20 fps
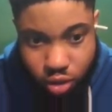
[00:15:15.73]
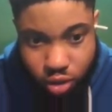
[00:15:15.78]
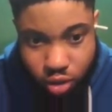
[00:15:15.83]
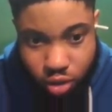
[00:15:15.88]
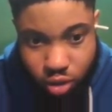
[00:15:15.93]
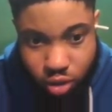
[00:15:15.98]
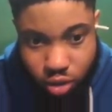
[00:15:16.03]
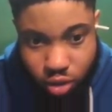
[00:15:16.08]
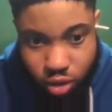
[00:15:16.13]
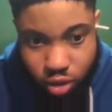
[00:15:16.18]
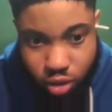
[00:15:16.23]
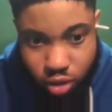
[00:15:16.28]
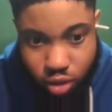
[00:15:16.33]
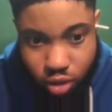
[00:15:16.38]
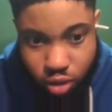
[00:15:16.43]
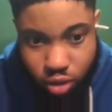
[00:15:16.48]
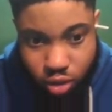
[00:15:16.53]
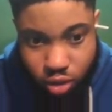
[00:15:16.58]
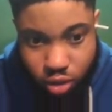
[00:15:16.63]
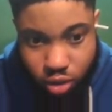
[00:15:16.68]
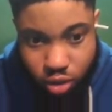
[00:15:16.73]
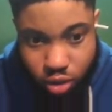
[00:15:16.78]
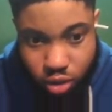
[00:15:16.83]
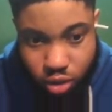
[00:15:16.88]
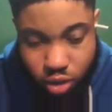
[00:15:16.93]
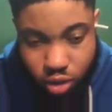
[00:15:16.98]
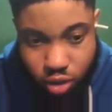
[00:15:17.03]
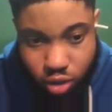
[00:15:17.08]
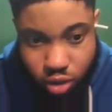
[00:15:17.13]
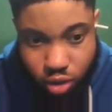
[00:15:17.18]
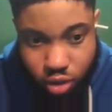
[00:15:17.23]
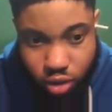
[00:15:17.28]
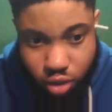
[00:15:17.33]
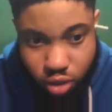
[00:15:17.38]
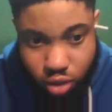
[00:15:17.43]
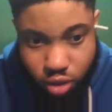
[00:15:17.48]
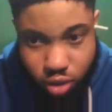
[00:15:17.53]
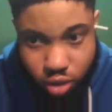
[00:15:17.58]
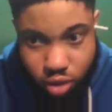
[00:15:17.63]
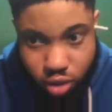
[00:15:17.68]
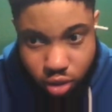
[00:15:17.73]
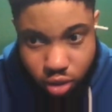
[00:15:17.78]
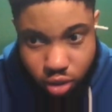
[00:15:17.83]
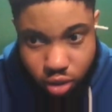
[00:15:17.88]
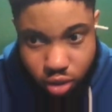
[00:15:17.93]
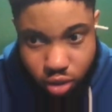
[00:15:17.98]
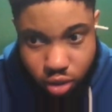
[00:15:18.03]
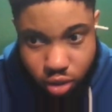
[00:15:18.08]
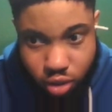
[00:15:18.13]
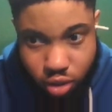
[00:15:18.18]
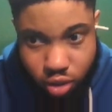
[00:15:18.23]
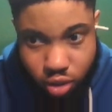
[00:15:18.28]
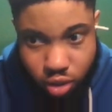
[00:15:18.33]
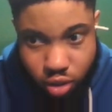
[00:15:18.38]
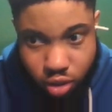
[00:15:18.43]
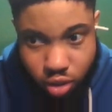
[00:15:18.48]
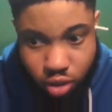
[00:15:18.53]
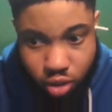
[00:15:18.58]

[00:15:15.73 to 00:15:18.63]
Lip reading: This person isn't speaking.